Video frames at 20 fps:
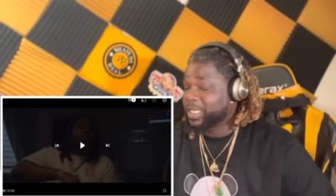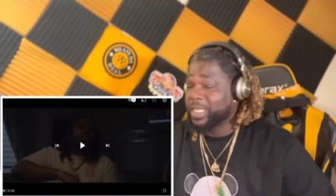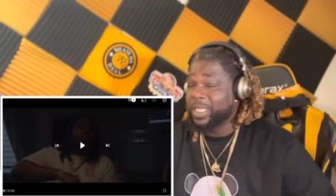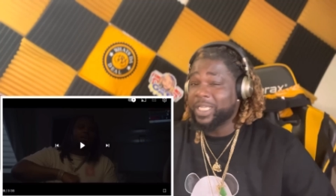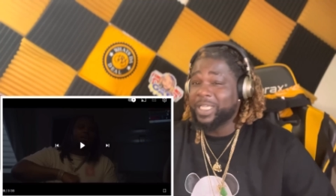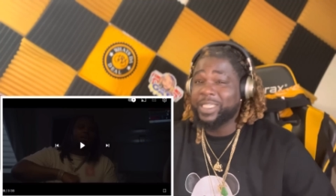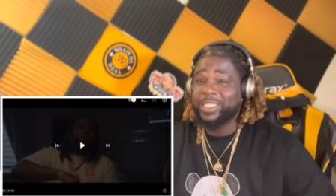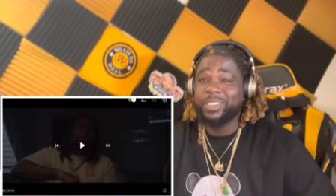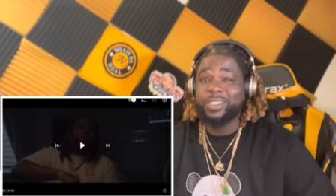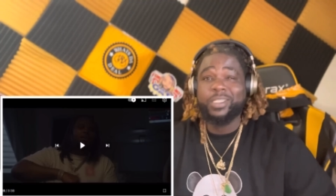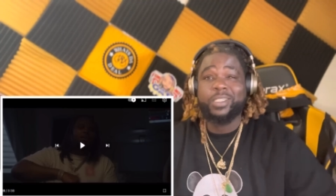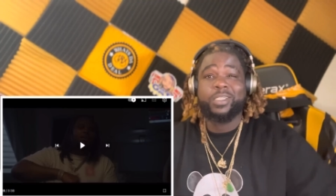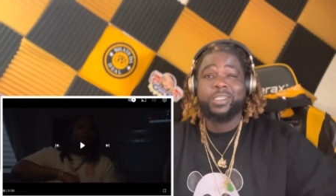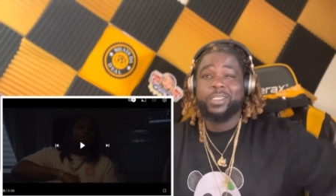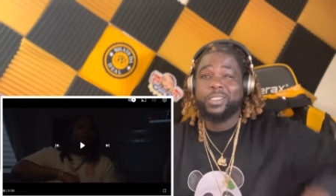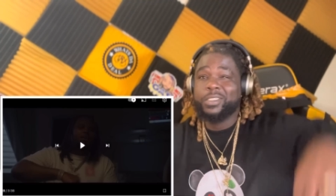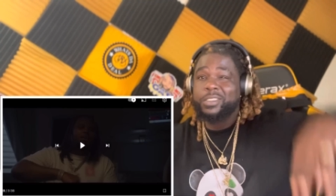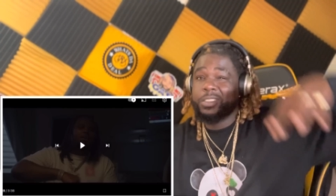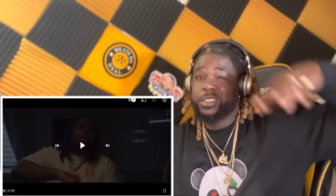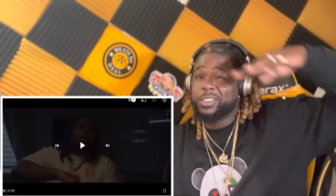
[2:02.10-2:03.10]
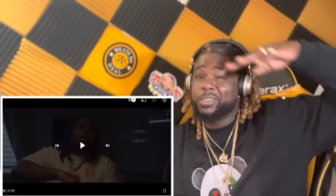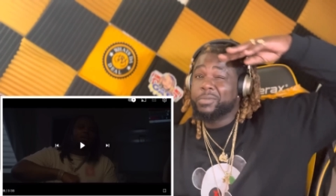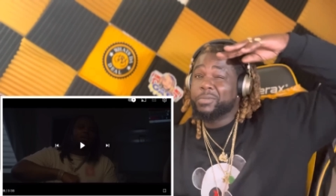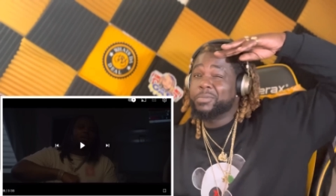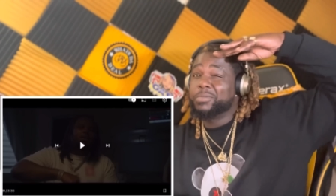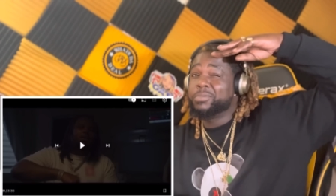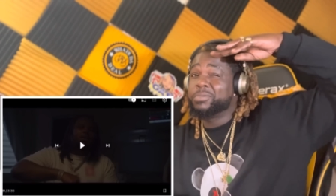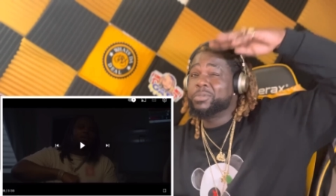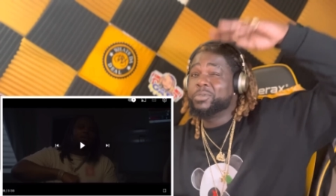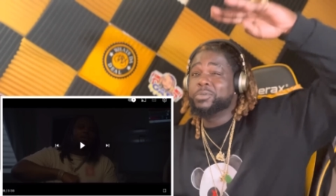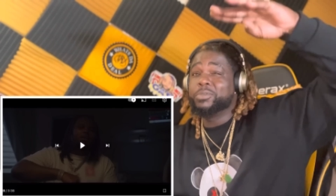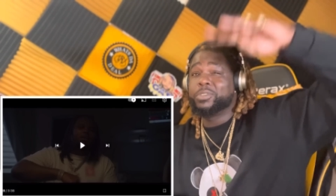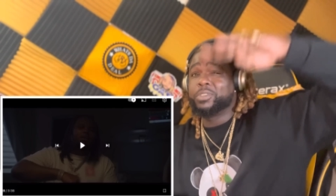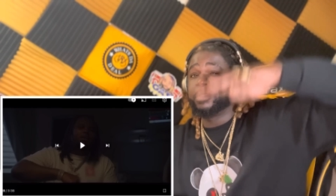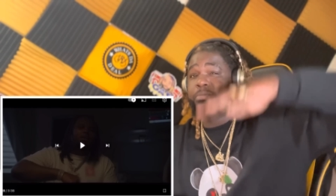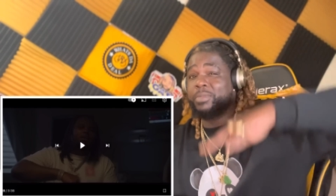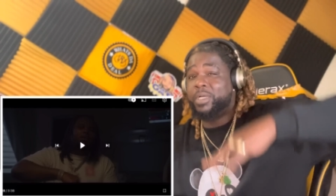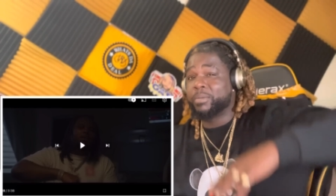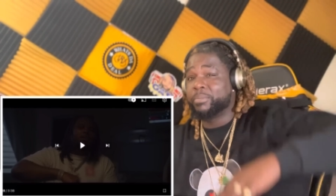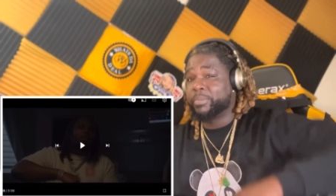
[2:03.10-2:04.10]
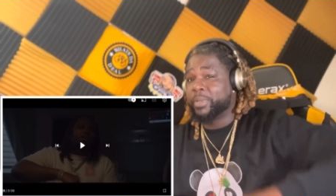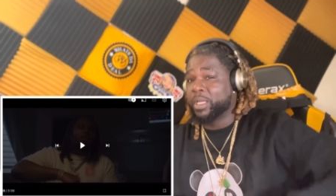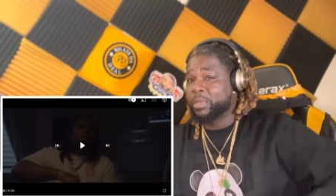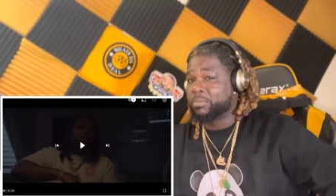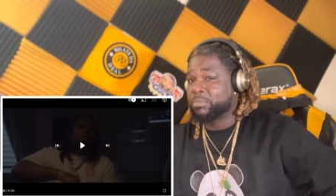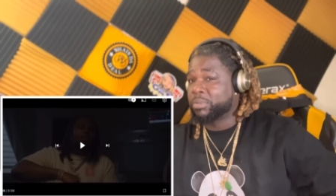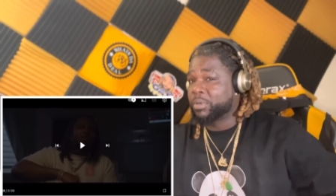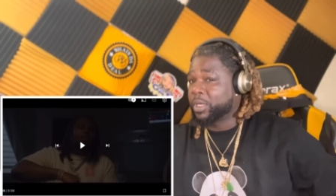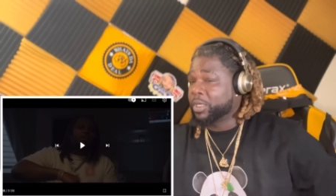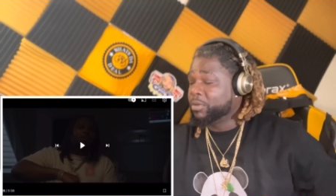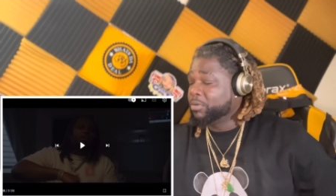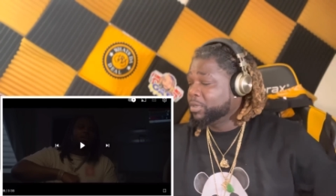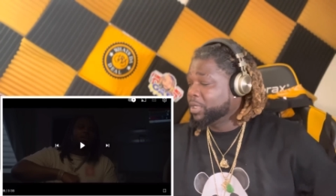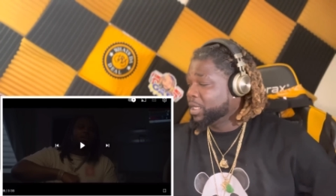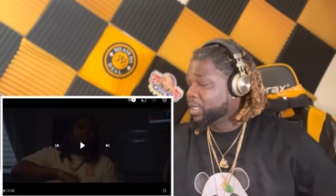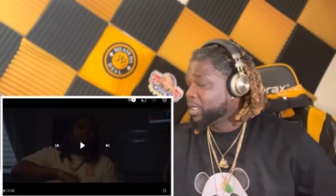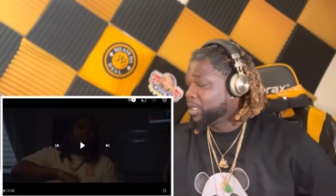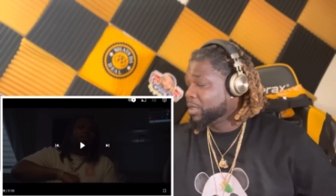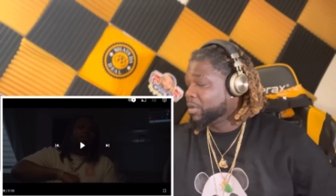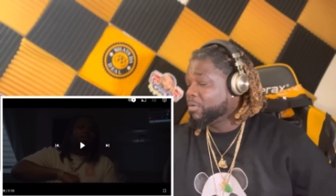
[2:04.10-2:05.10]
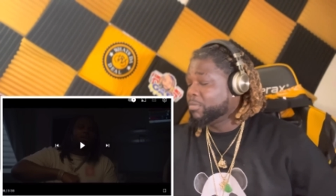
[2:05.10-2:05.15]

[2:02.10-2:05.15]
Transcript: cut. So, blue to my big bro. You getting in your